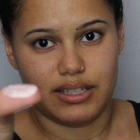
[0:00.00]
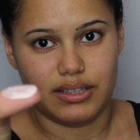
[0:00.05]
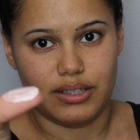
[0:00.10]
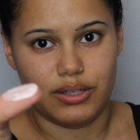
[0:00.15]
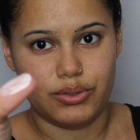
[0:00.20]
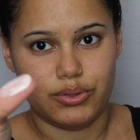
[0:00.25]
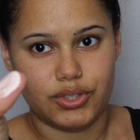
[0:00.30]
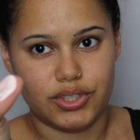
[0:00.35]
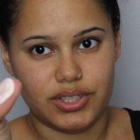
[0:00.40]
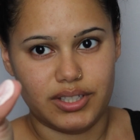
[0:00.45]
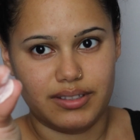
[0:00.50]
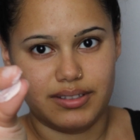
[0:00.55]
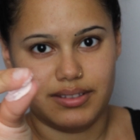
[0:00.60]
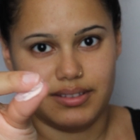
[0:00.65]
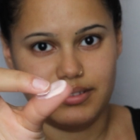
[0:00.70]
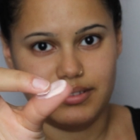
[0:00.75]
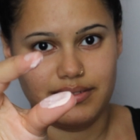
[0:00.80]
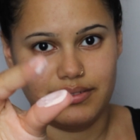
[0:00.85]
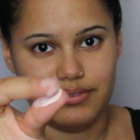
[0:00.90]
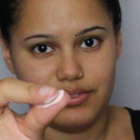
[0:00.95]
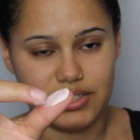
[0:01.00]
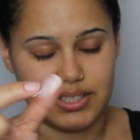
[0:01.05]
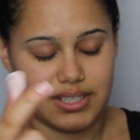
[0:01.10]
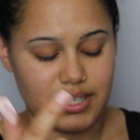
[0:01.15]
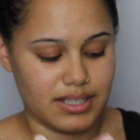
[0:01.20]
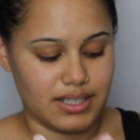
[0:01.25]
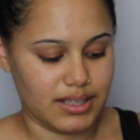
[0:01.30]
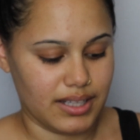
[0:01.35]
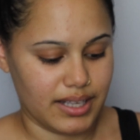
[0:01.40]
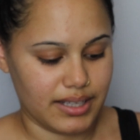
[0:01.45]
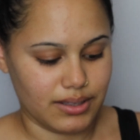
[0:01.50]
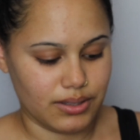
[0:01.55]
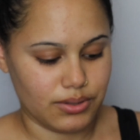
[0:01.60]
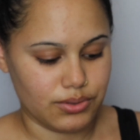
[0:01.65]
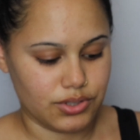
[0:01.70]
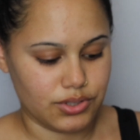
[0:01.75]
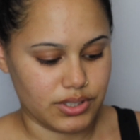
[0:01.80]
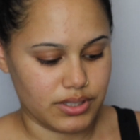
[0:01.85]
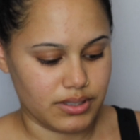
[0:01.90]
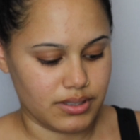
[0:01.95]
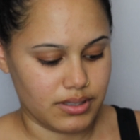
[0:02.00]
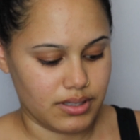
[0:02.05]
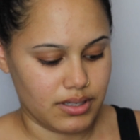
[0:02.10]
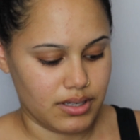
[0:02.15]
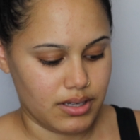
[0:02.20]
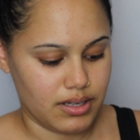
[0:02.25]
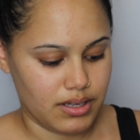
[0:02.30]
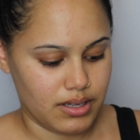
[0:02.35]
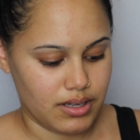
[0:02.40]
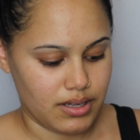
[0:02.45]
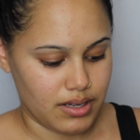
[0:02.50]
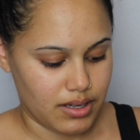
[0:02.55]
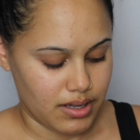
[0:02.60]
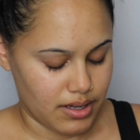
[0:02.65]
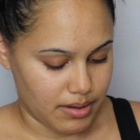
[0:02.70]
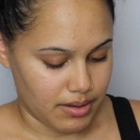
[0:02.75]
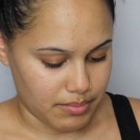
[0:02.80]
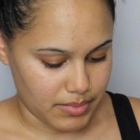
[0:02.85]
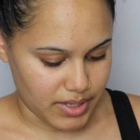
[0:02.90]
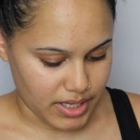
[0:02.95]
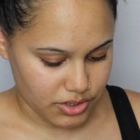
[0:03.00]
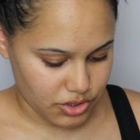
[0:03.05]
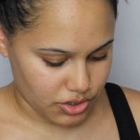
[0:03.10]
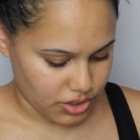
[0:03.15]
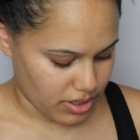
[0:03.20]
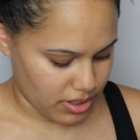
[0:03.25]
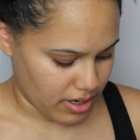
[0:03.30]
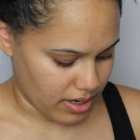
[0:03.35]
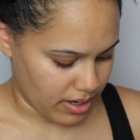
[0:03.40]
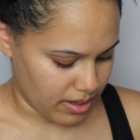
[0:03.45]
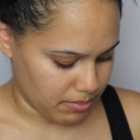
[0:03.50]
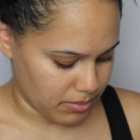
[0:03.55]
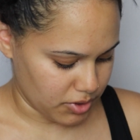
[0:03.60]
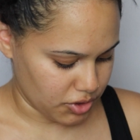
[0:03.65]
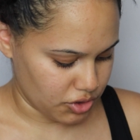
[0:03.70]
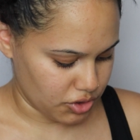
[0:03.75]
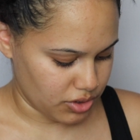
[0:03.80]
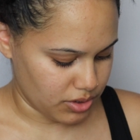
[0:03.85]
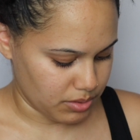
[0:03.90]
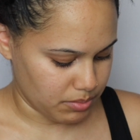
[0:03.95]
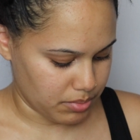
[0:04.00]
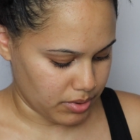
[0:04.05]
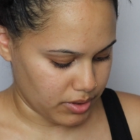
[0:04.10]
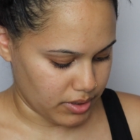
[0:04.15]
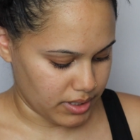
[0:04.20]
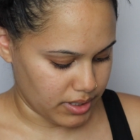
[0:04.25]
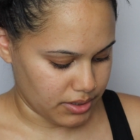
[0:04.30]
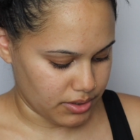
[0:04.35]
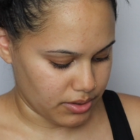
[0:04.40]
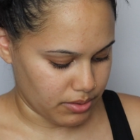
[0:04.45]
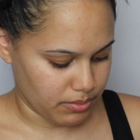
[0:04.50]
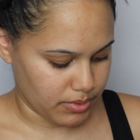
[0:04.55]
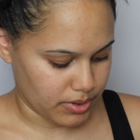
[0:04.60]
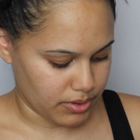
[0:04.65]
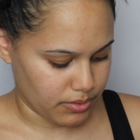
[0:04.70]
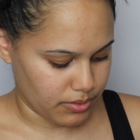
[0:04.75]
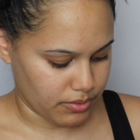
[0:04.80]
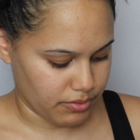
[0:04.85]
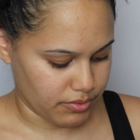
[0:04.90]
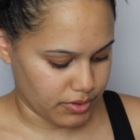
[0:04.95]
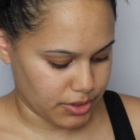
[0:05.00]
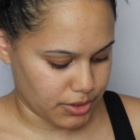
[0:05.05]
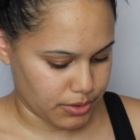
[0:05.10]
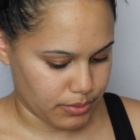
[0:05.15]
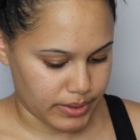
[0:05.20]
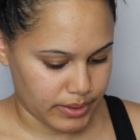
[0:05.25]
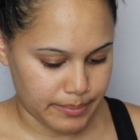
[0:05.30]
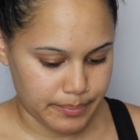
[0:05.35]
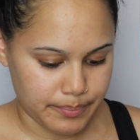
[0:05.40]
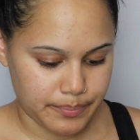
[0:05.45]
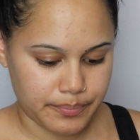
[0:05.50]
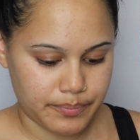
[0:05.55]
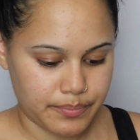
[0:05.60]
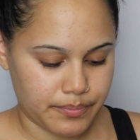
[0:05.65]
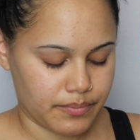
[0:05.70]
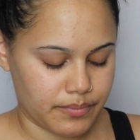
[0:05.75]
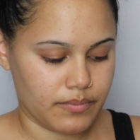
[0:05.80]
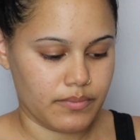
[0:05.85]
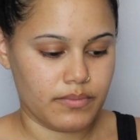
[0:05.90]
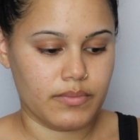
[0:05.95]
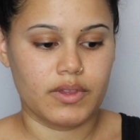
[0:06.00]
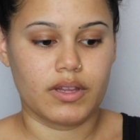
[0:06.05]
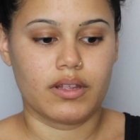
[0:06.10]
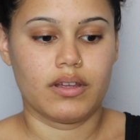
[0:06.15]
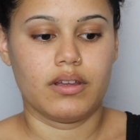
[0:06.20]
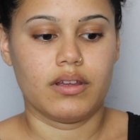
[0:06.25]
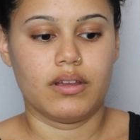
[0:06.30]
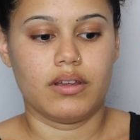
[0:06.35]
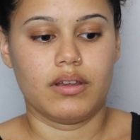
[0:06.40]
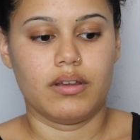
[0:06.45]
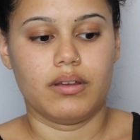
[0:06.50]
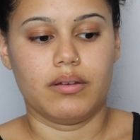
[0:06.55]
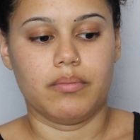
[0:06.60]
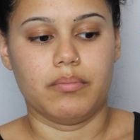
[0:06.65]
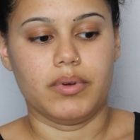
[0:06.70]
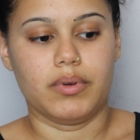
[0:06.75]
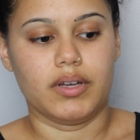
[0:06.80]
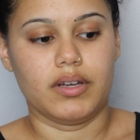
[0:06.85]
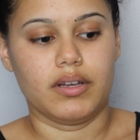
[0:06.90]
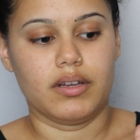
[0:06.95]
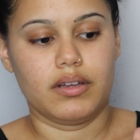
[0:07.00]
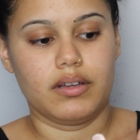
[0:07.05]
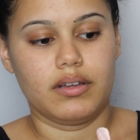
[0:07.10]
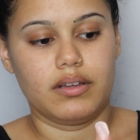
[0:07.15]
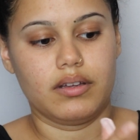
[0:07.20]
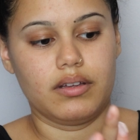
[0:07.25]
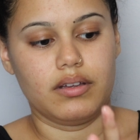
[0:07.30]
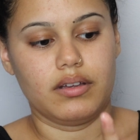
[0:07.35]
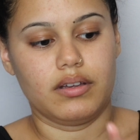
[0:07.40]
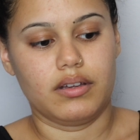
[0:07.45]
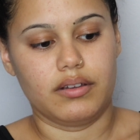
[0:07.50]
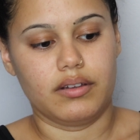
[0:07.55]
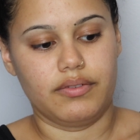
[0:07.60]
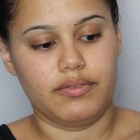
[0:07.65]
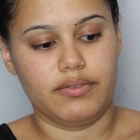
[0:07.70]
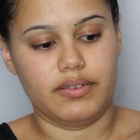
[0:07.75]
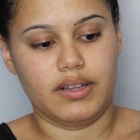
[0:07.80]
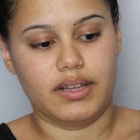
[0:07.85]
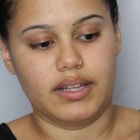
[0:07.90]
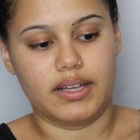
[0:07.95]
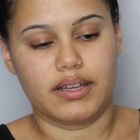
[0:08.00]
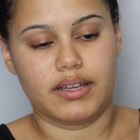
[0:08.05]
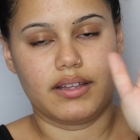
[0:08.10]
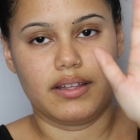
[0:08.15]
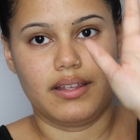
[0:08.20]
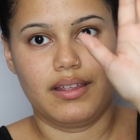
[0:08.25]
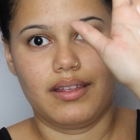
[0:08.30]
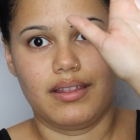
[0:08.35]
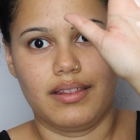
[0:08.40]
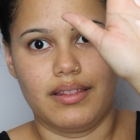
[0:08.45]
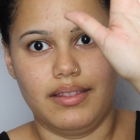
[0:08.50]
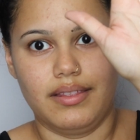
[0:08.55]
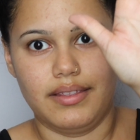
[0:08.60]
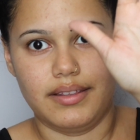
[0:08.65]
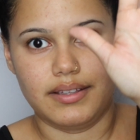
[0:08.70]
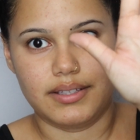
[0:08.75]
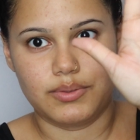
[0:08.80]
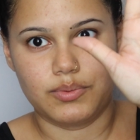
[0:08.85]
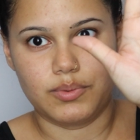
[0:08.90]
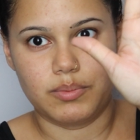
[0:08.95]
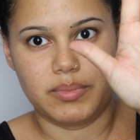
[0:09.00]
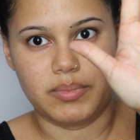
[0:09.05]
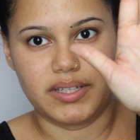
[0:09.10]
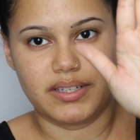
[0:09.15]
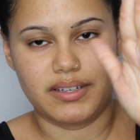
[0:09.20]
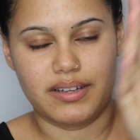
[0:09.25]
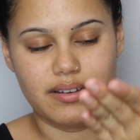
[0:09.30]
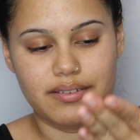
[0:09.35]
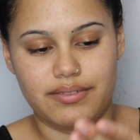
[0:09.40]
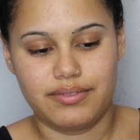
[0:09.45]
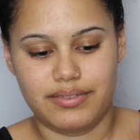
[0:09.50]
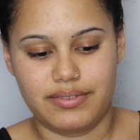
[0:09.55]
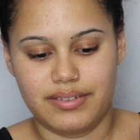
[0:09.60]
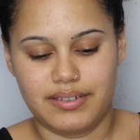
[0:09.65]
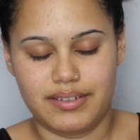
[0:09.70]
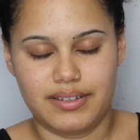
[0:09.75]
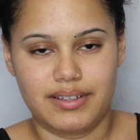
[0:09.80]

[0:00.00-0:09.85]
a lotion. It feels like a light lotion. Not sure how much to put. I don't want to overdo it. But I feel like this will be enough.